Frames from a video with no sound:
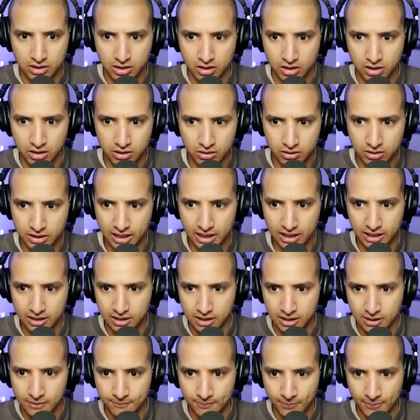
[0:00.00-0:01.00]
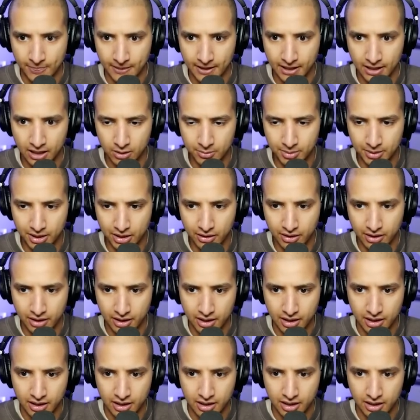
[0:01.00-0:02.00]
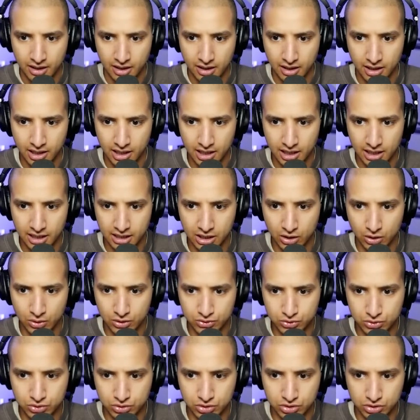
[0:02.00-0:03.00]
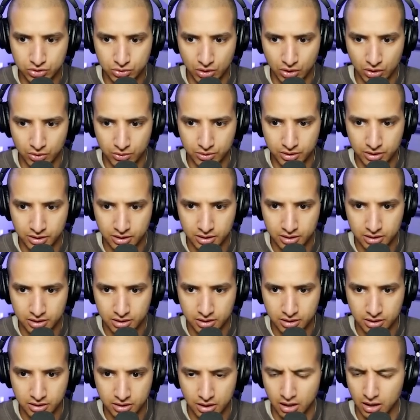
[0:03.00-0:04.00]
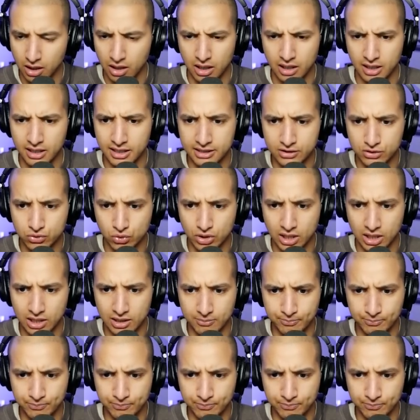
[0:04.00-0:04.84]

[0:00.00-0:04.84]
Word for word: Okay, how about I go into the drone. Into the...